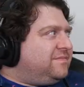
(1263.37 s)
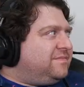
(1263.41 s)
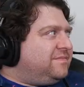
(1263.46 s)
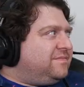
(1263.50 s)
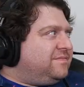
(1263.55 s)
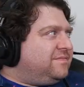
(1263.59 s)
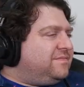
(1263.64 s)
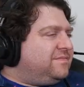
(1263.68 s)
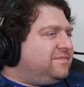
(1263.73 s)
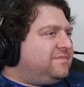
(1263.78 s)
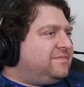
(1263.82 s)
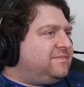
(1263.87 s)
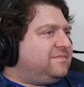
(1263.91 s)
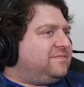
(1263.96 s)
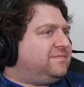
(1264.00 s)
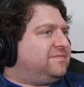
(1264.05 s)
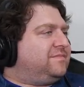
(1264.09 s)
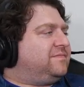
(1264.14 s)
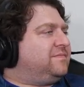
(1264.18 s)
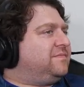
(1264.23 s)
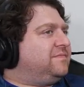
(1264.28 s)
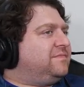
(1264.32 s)

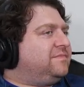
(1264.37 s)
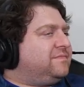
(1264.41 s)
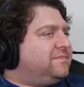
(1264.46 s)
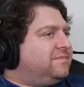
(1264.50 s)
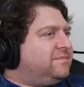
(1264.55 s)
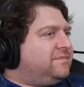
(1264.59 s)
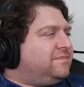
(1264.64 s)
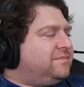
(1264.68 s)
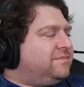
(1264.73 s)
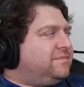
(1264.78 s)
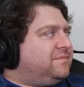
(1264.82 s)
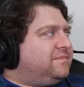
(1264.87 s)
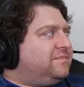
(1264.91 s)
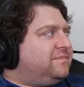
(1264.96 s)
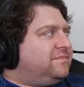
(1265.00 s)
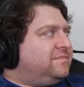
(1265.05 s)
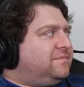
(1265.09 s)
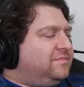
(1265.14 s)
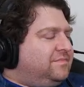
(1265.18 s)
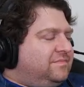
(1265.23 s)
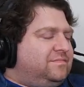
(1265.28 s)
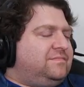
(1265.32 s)

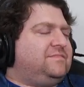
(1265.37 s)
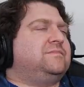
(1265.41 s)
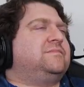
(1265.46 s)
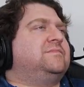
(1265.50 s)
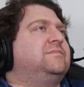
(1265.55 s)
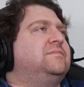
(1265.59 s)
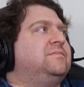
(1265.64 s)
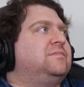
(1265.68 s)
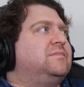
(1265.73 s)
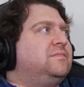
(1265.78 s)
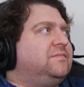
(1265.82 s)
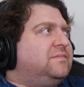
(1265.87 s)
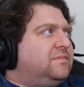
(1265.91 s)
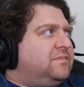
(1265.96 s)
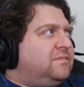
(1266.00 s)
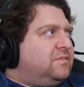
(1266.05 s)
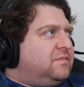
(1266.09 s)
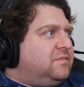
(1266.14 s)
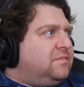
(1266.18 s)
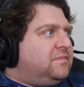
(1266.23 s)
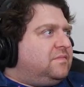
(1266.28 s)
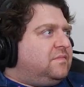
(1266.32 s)

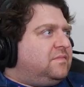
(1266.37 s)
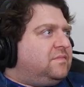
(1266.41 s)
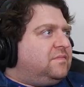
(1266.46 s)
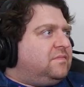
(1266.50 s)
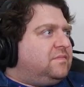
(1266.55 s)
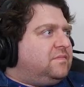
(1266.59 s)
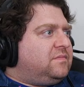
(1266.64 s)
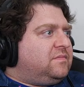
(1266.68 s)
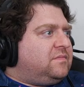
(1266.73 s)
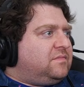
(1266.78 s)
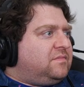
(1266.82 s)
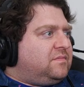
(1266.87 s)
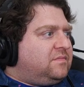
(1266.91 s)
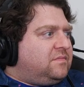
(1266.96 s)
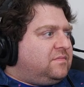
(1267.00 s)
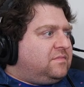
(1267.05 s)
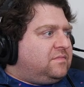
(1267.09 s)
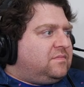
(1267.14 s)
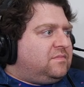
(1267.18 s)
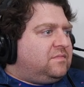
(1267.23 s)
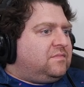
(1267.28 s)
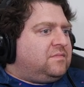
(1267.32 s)

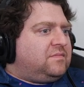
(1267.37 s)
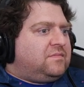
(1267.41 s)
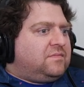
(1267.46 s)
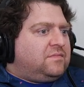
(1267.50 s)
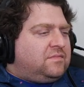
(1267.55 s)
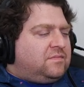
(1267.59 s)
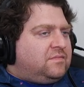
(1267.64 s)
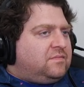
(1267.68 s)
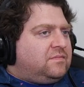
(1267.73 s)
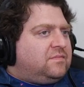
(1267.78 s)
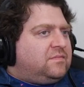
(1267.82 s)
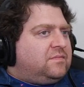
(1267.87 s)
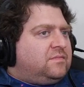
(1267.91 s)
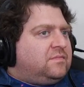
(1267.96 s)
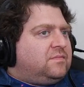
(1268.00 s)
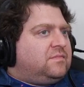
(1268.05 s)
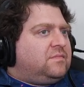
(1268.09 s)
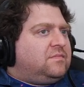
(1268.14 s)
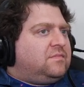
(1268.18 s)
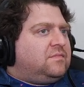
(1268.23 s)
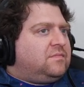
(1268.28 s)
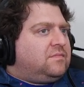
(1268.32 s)

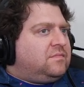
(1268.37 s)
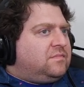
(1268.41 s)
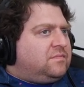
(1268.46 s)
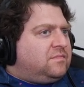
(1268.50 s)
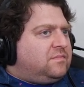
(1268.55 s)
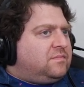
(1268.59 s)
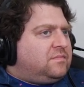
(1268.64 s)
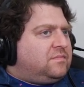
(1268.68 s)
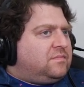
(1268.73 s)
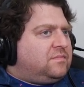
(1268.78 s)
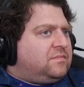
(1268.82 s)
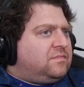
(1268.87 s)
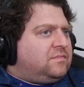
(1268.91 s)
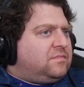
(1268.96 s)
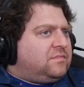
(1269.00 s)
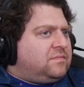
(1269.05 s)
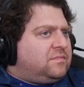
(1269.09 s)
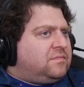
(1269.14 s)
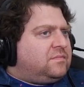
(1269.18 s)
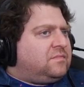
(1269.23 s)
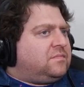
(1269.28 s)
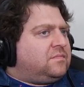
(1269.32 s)

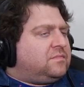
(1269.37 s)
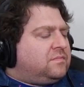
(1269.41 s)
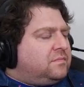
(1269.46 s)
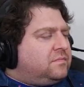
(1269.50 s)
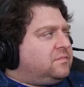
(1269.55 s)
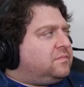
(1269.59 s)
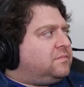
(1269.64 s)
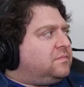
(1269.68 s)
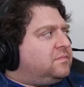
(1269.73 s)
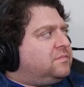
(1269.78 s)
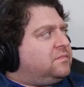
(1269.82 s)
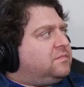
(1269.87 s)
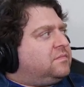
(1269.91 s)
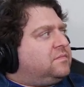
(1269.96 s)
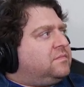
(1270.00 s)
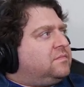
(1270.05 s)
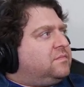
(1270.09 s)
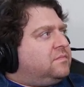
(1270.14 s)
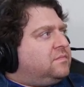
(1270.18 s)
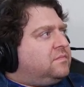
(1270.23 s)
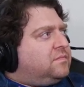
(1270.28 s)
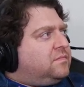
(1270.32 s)

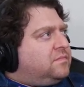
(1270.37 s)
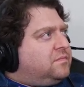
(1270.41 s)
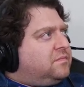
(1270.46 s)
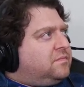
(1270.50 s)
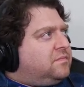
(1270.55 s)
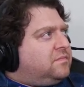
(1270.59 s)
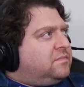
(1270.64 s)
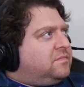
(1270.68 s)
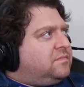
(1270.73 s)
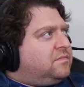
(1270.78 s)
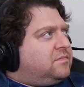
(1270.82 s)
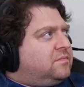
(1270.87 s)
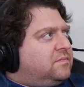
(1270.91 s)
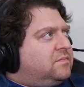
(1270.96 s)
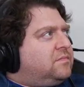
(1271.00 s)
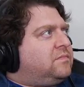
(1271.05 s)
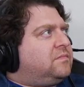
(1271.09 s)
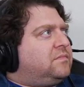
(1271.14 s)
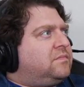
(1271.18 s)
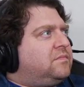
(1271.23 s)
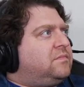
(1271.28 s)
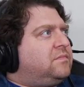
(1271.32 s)
[no speech]